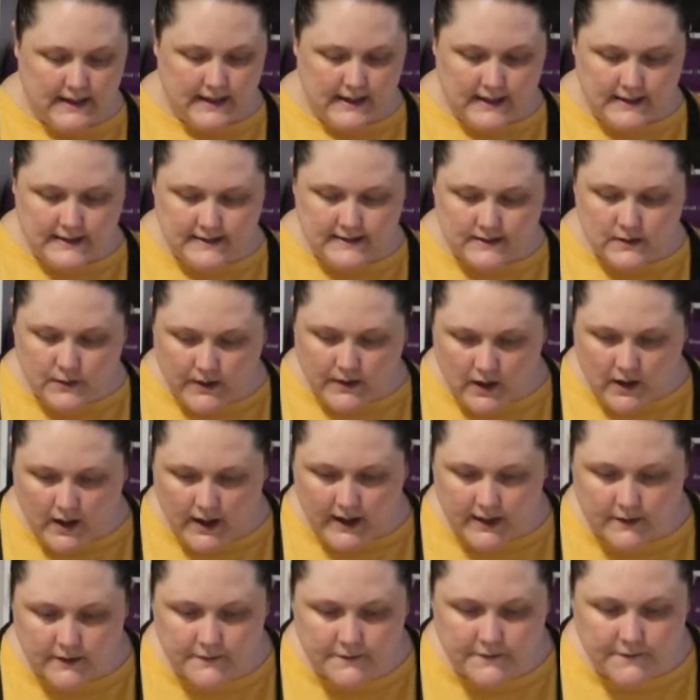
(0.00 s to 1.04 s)
So I kind
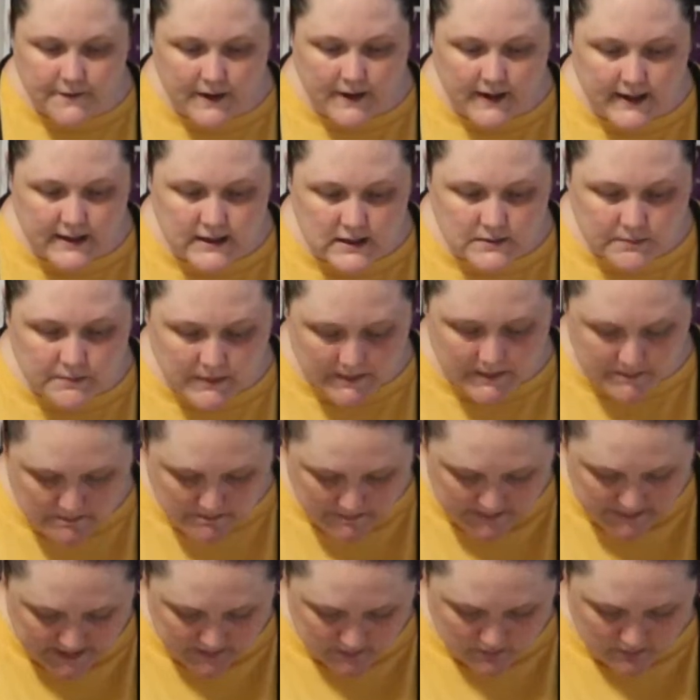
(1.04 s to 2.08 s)
of find my
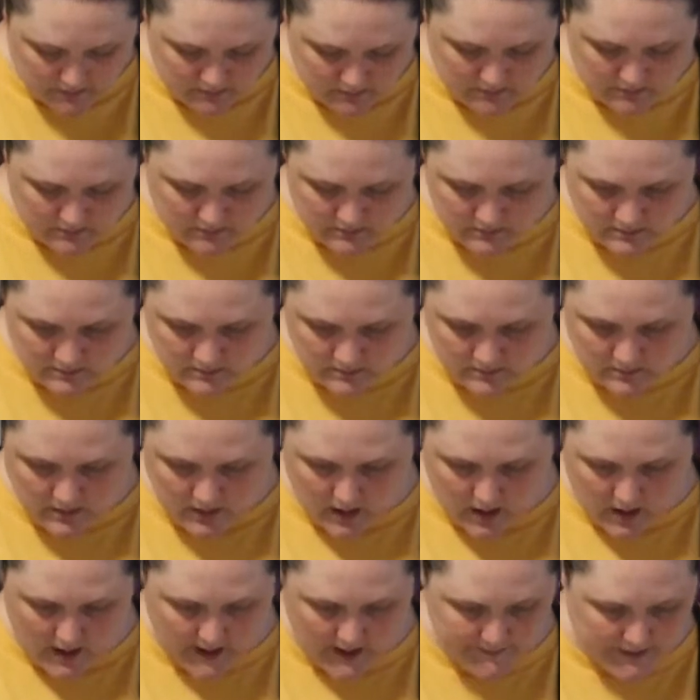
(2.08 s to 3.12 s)
middle.
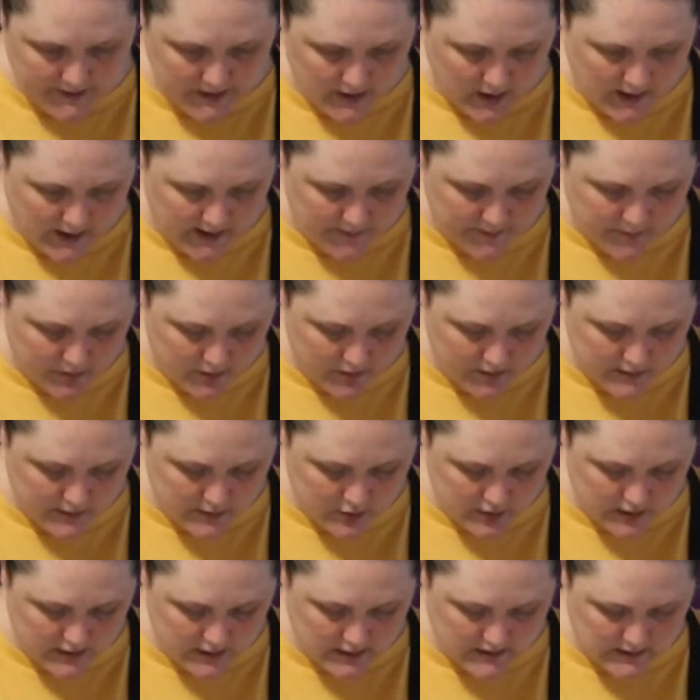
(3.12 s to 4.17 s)
I'm an eyeballer, you
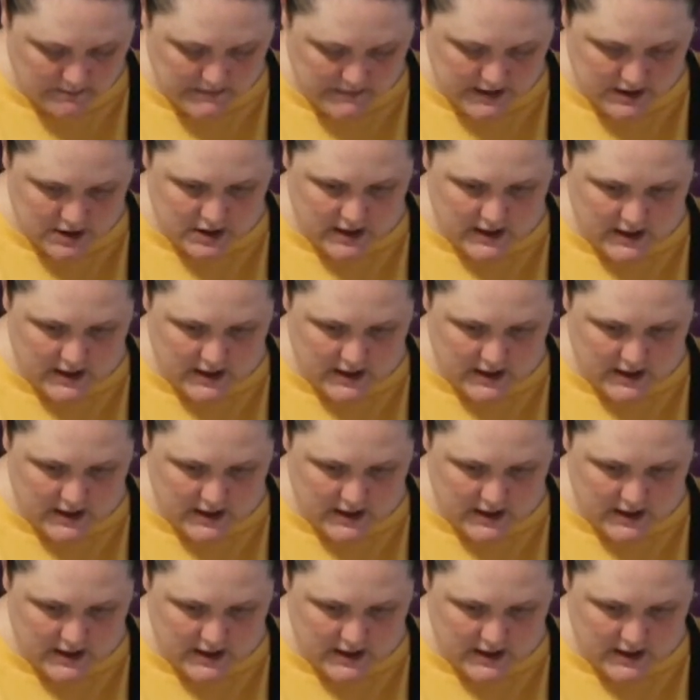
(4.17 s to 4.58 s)
can measure.